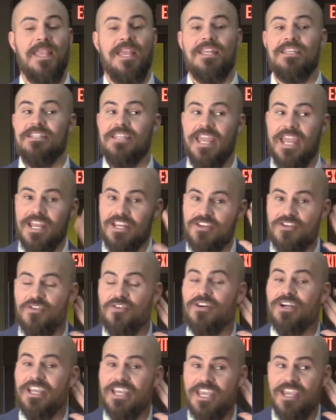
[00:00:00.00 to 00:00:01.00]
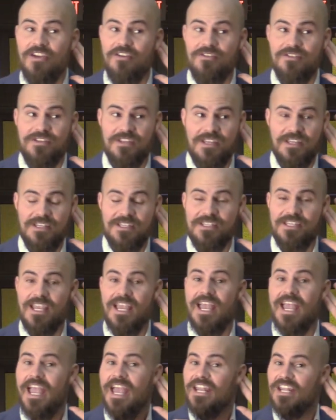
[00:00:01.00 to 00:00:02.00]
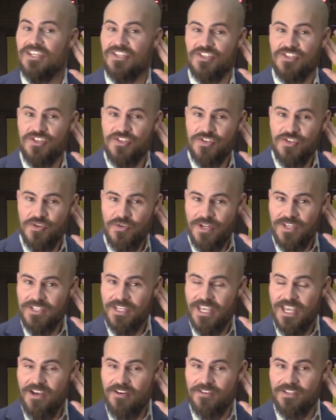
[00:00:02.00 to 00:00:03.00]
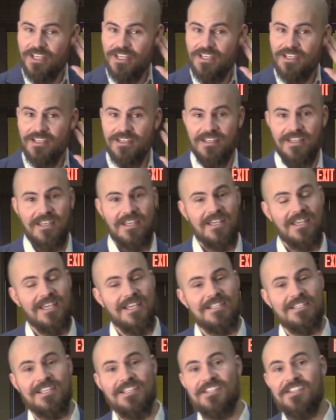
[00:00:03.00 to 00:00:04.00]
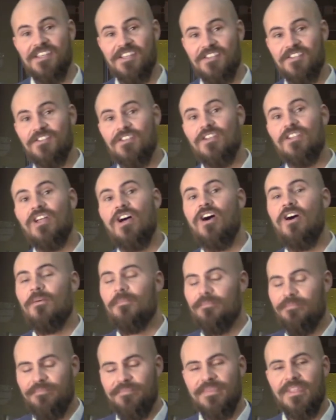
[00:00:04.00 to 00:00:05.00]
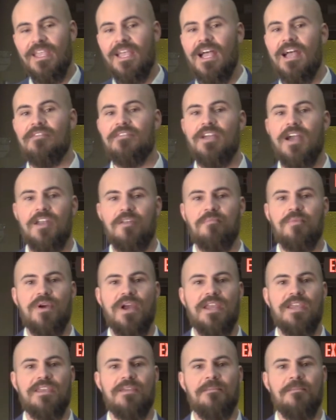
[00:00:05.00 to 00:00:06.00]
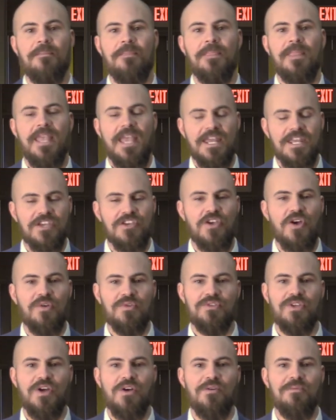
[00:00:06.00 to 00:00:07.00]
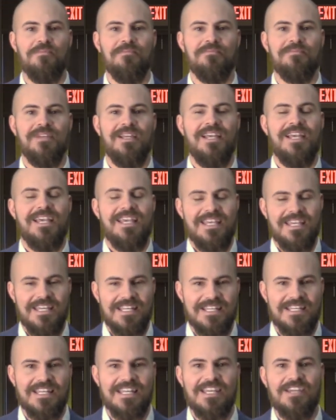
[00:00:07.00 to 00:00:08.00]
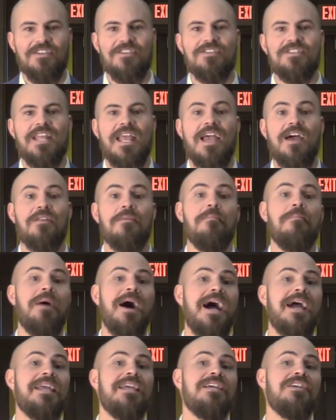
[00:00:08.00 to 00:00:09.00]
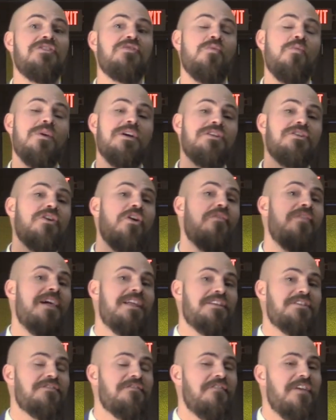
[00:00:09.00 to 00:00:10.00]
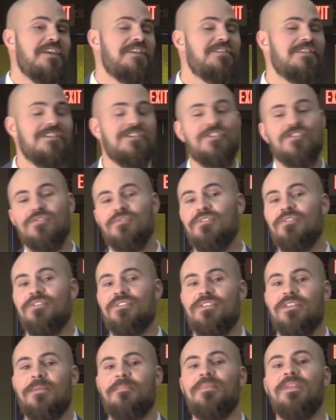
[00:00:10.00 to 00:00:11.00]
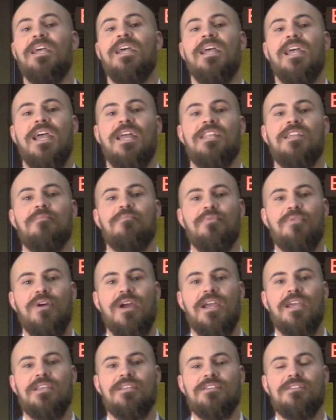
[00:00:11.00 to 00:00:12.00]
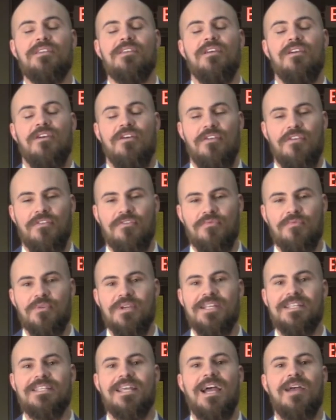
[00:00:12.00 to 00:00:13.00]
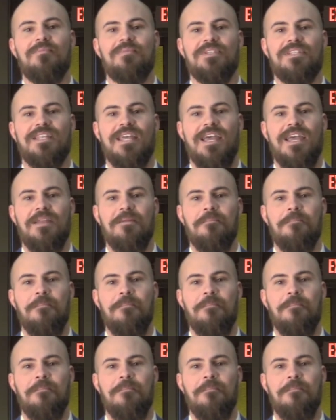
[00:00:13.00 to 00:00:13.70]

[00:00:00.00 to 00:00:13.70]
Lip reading: Daniel hears this, and as soon as he hears it, he says, this is a law I've got to break. And he goes home, he kneels down by his window that is facing Jerusalem, and he prays 3 times a day